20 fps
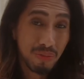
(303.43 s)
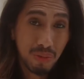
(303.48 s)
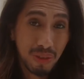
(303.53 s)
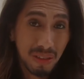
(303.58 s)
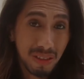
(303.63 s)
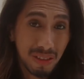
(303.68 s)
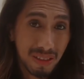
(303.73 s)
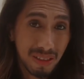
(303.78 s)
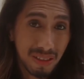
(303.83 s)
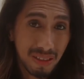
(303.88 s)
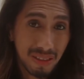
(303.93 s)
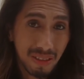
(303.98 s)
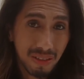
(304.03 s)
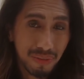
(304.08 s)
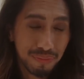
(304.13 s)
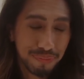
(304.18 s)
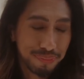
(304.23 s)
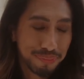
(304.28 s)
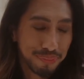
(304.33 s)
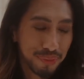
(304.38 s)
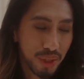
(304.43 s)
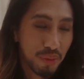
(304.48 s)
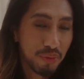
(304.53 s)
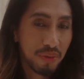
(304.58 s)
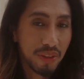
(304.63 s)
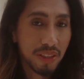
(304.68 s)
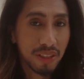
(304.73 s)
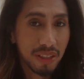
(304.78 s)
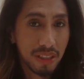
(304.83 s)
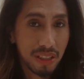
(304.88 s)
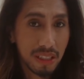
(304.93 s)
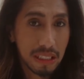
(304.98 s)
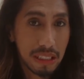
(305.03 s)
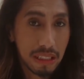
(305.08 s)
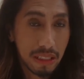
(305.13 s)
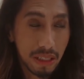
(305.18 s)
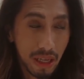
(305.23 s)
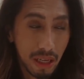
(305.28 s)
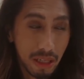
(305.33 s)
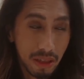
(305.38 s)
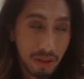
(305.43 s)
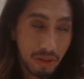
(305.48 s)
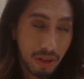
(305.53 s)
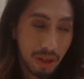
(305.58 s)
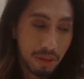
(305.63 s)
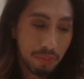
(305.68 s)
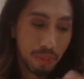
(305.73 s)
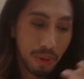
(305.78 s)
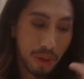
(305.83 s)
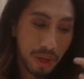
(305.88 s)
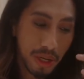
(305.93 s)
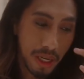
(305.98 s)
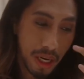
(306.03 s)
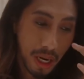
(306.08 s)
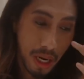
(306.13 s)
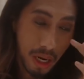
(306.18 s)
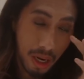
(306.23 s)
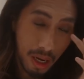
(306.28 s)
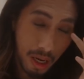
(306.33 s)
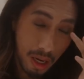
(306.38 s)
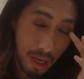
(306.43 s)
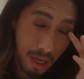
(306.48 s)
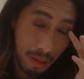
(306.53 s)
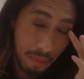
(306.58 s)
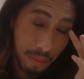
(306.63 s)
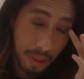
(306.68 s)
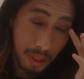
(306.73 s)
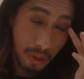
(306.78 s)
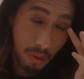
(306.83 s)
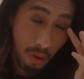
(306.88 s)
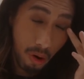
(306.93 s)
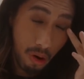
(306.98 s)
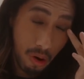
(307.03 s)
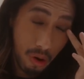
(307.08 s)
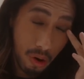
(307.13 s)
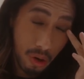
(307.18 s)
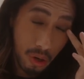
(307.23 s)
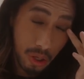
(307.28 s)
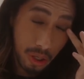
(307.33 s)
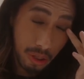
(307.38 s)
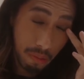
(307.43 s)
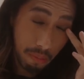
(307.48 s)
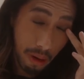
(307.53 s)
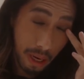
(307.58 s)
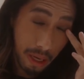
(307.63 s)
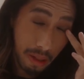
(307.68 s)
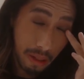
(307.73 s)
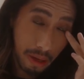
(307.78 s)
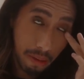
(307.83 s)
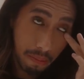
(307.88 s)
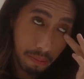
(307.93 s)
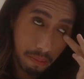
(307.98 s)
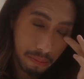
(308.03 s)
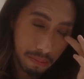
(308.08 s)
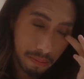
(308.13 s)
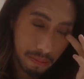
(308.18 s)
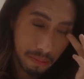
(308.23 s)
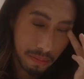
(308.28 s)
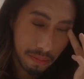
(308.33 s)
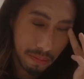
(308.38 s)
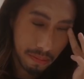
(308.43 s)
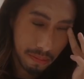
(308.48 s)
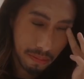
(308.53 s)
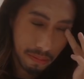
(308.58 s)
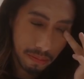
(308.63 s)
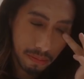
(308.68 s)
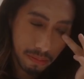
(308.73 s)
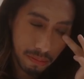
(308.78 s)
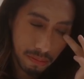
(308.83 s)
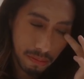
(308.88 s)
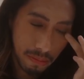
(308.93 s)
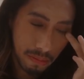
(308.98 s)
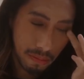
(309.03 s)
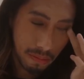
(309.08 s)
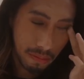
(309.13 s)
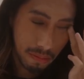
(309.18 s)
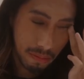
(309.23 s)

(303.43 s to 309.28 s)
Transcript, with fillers: wounded, so hopefully it didn't get to that part. But you are hurt by them. Mm -hmm.